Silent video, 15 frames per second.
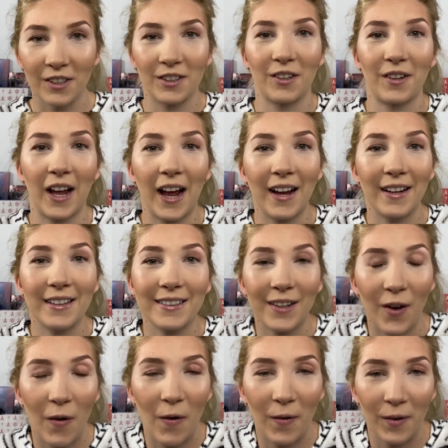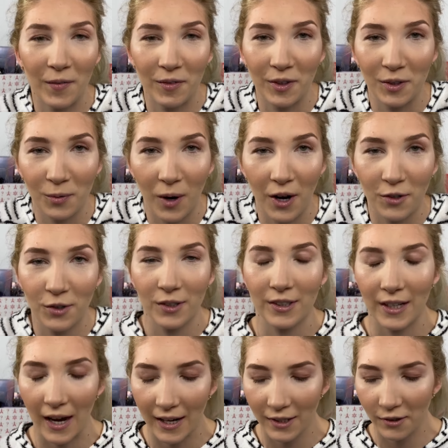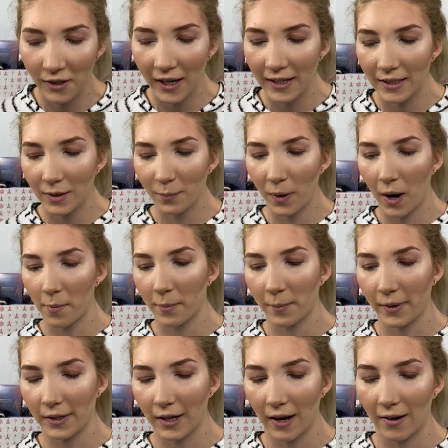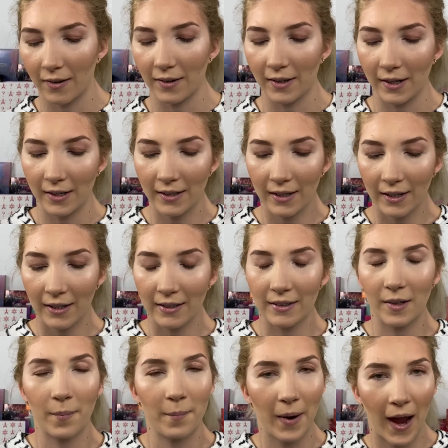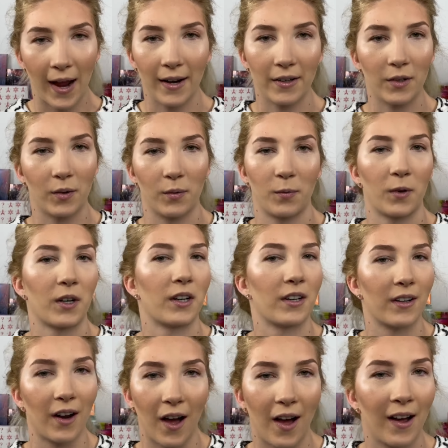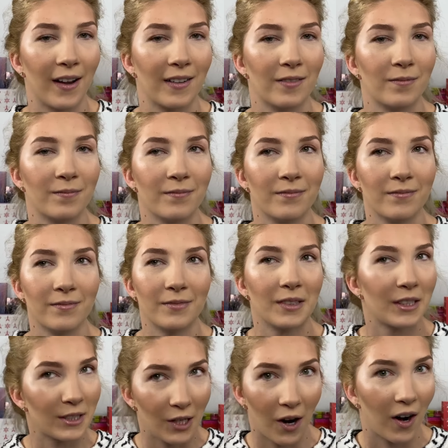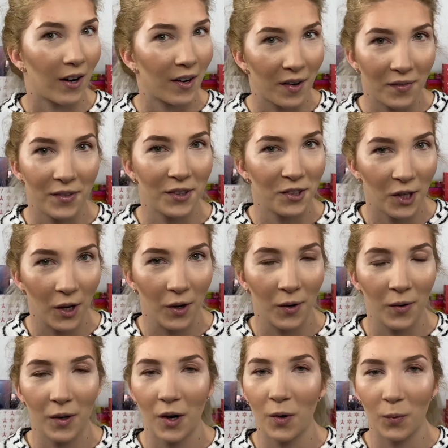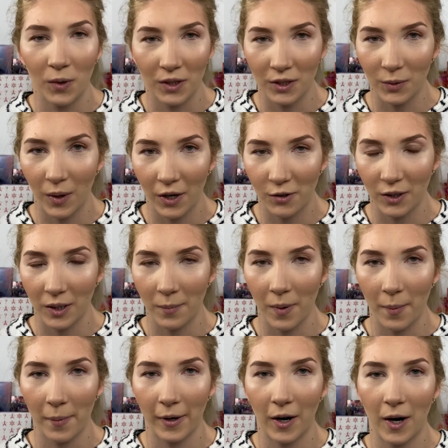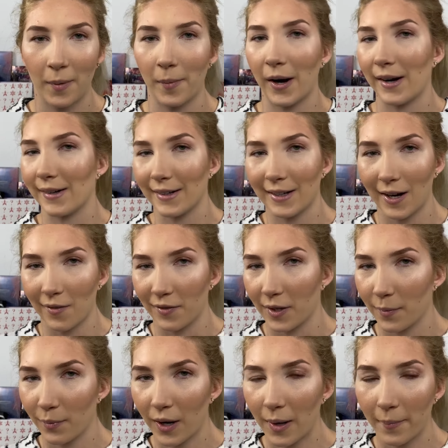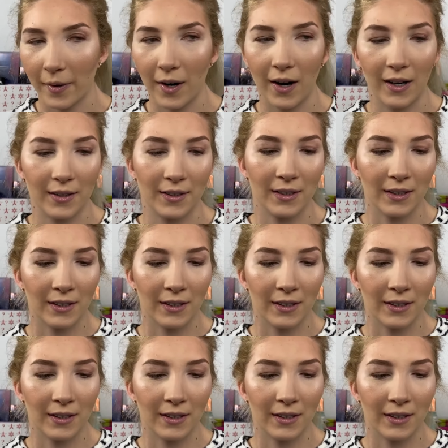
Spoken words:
So that is all of the swatches. As you guys could probably tell, the mattes were not the star of the show when swatching them on my arm. I didn't have any primer on.